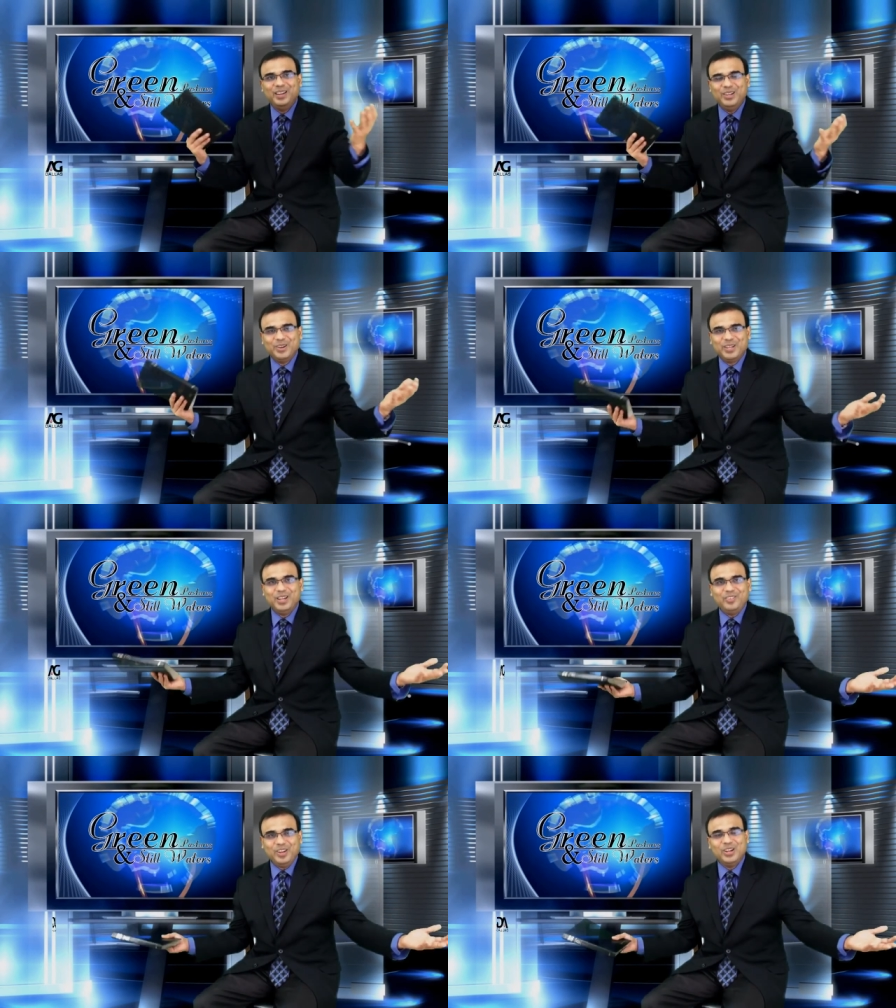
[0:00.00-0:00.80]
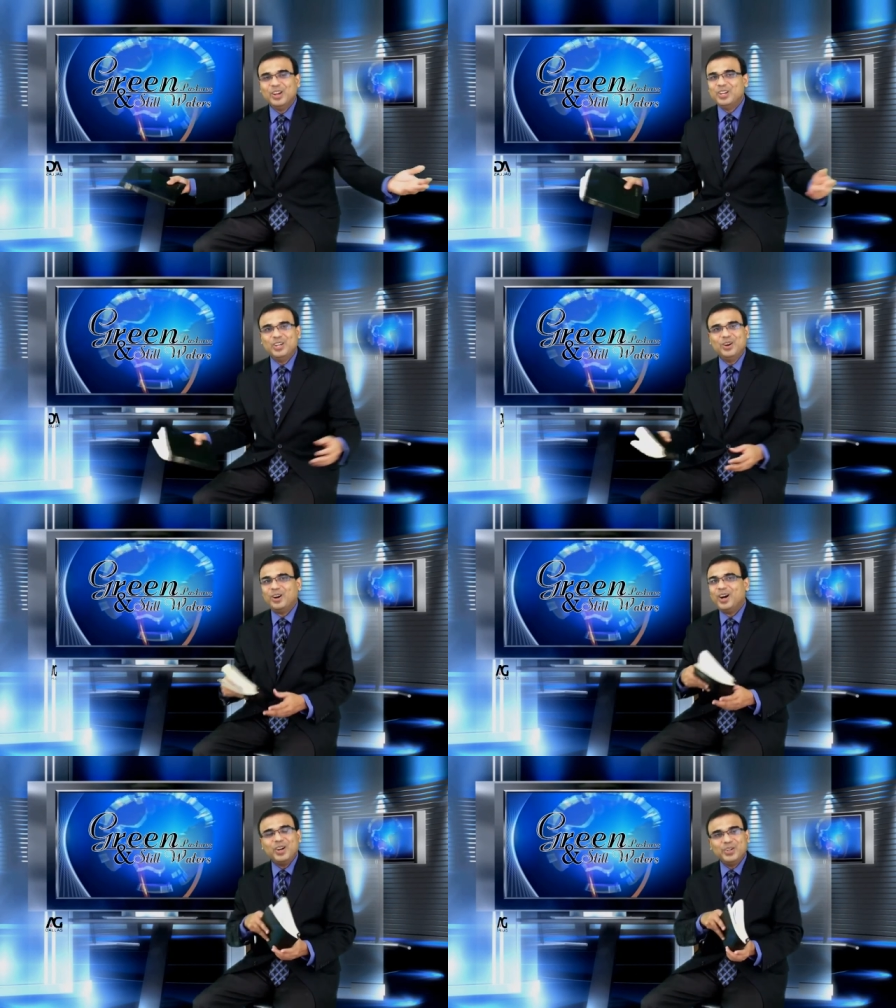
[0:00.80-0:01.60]
you're giving your
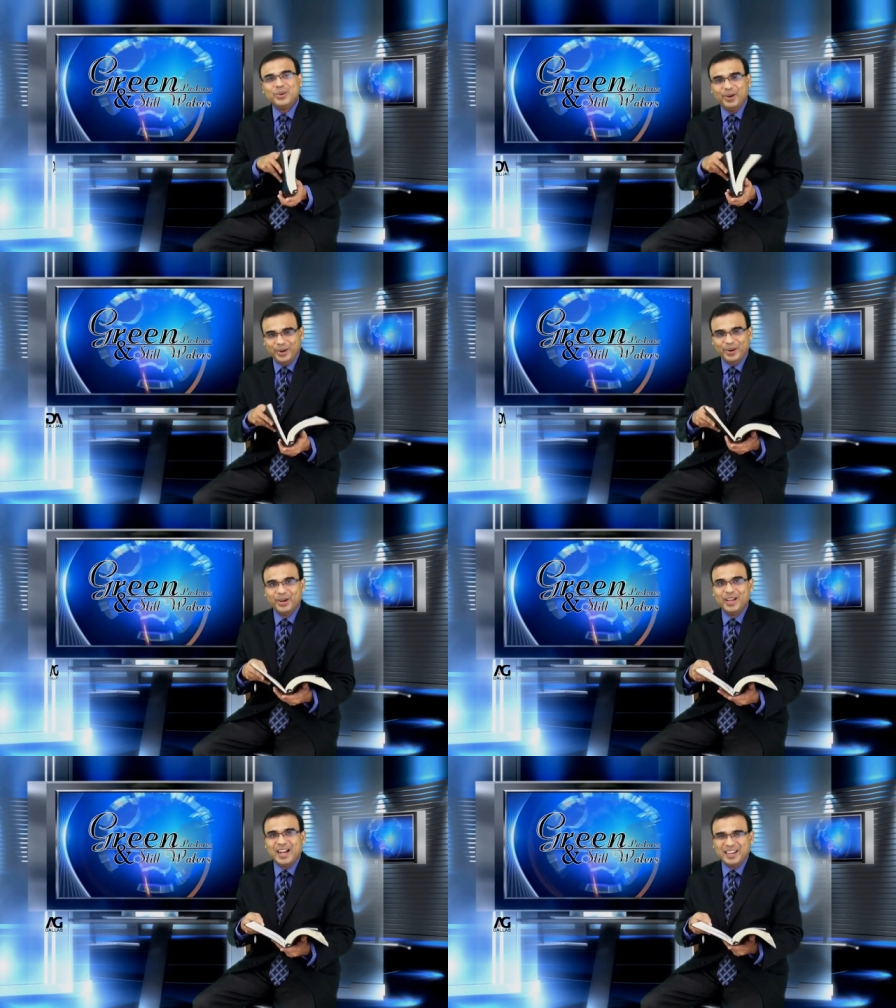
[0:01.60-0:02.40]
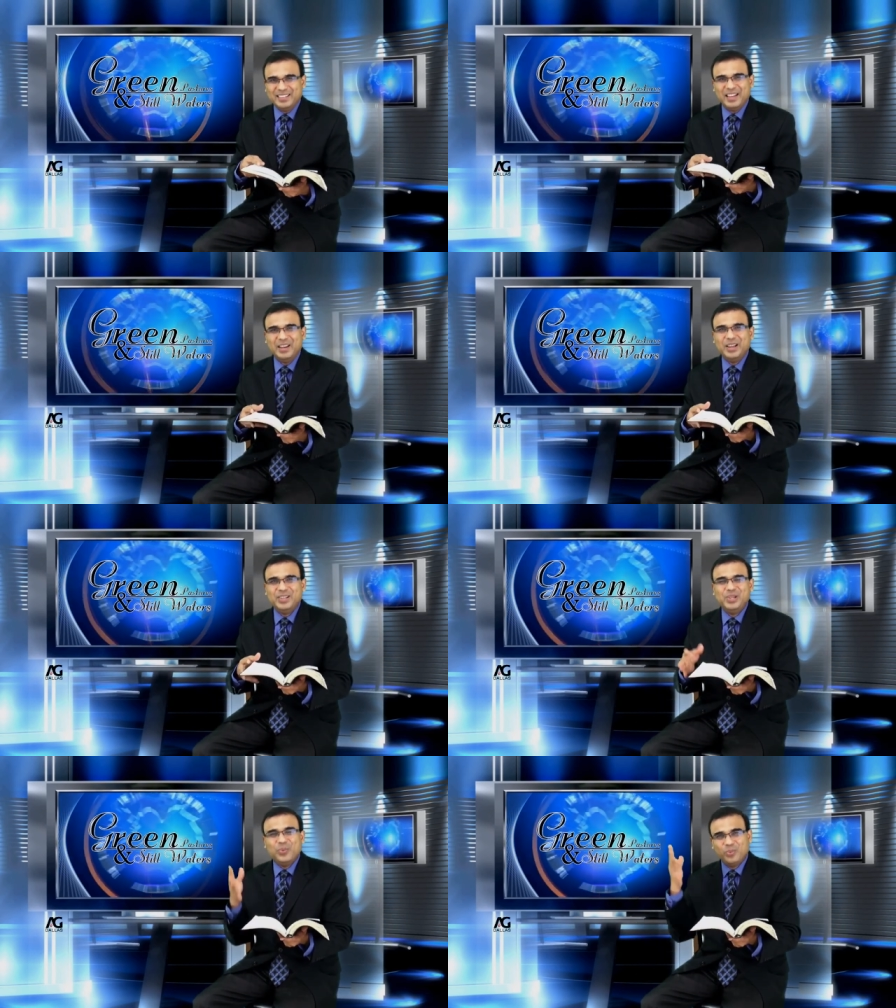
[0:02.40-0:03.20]
heart to her, and then
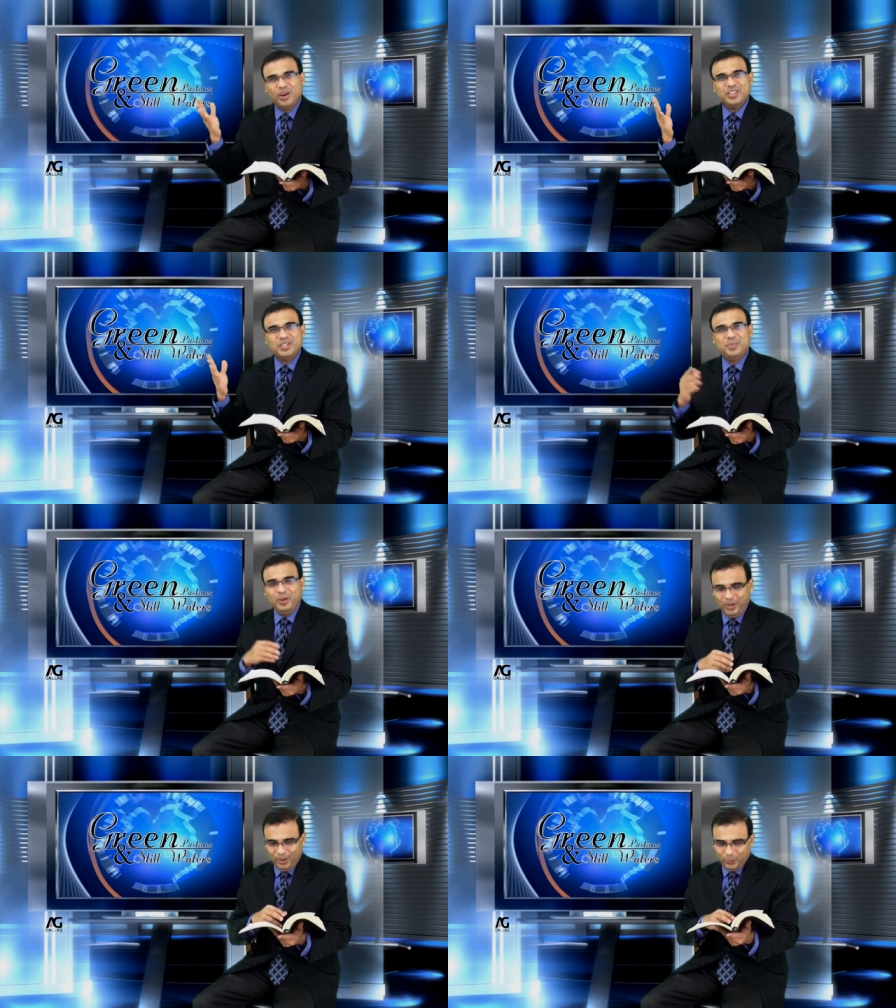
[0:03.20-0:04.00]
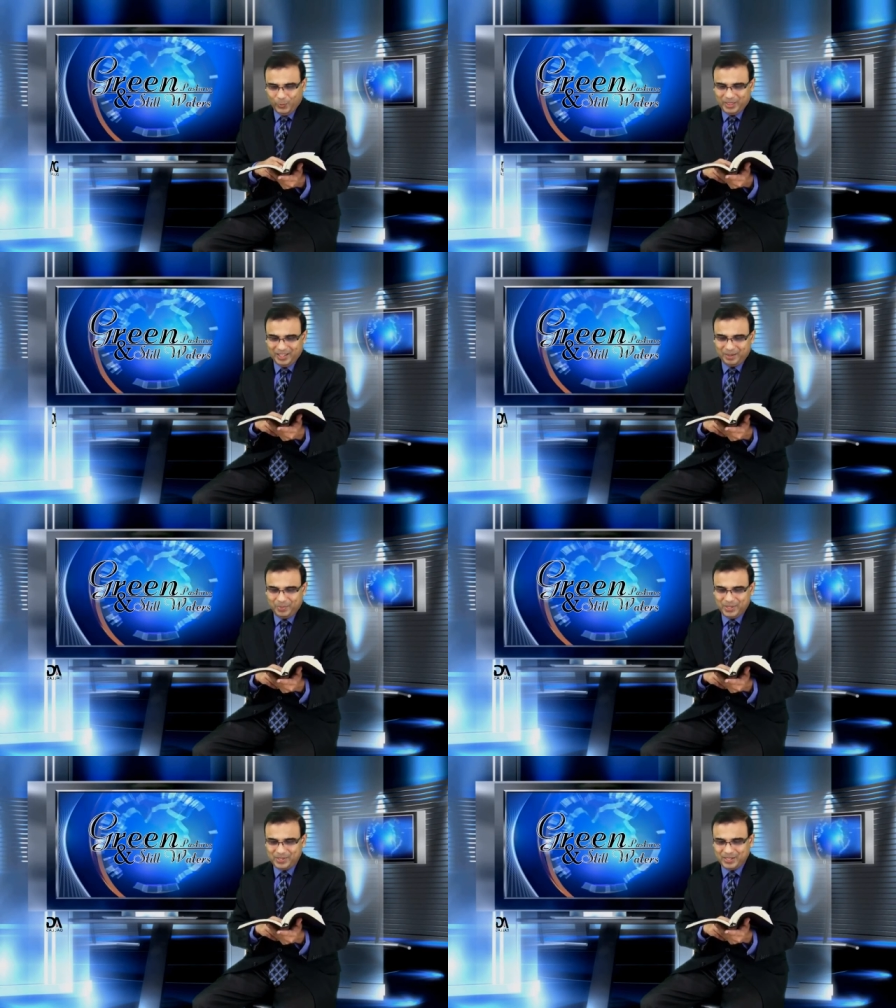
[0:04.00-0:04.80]
you want to be with that
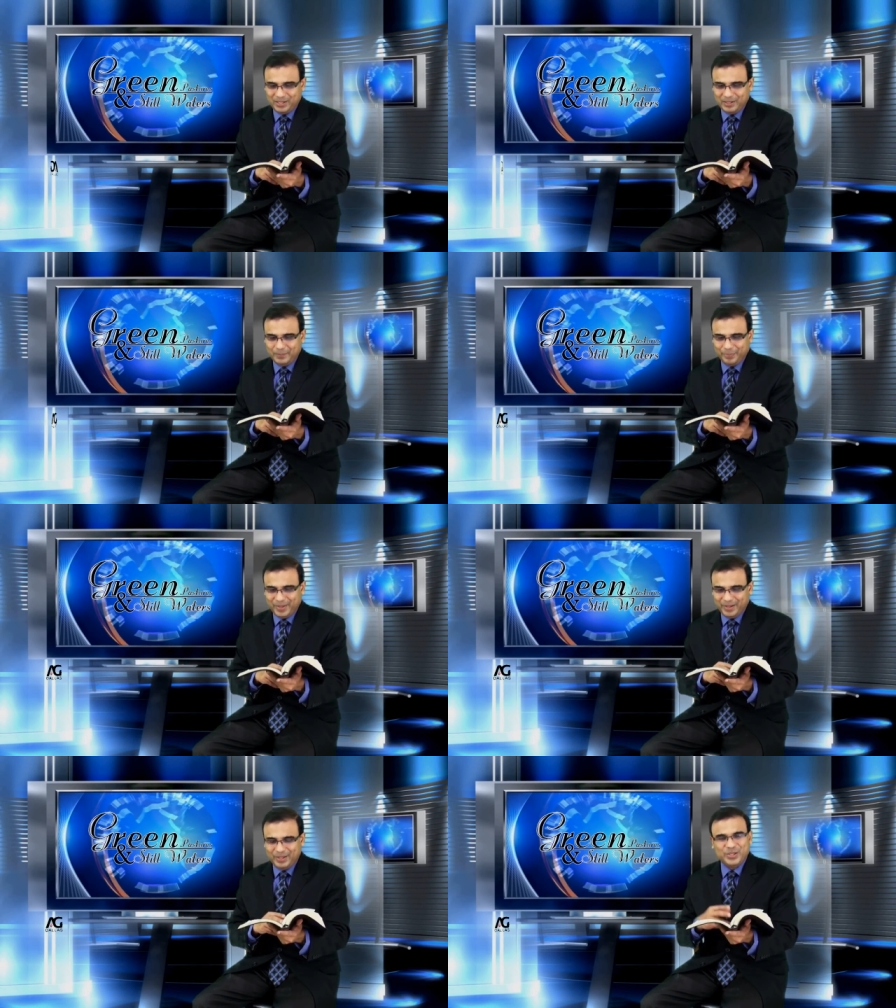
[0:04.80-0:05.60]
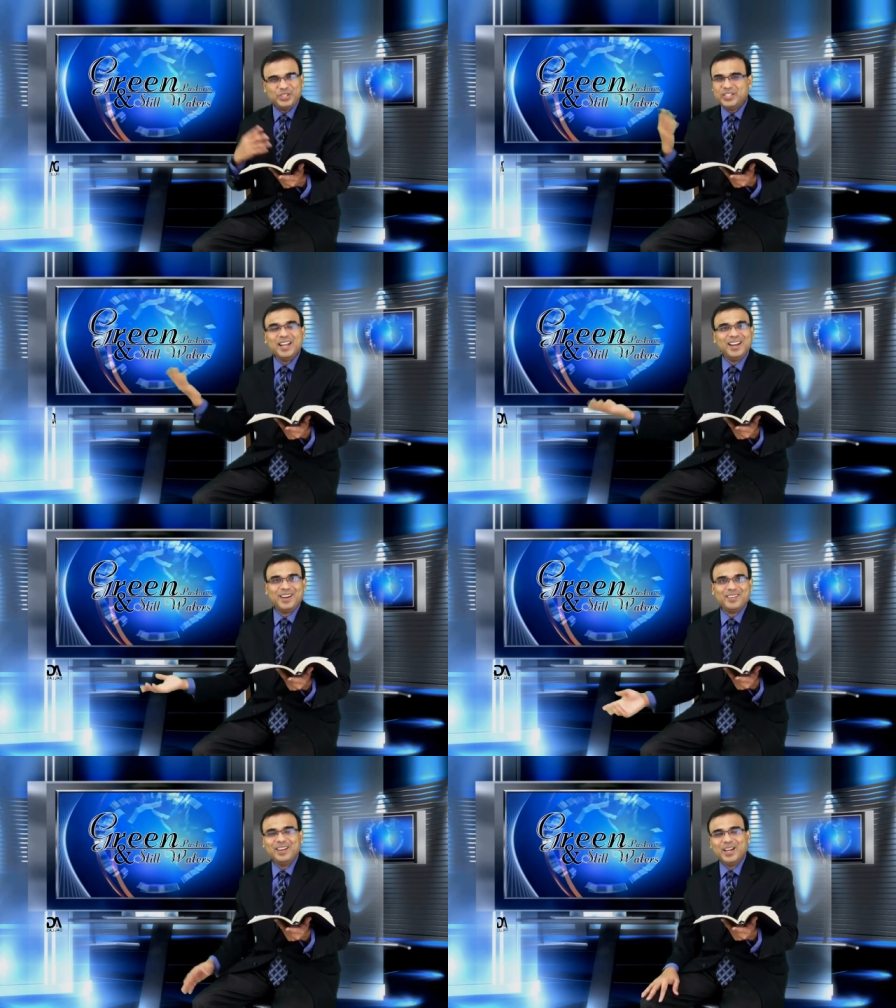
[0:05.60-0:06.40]
person, to share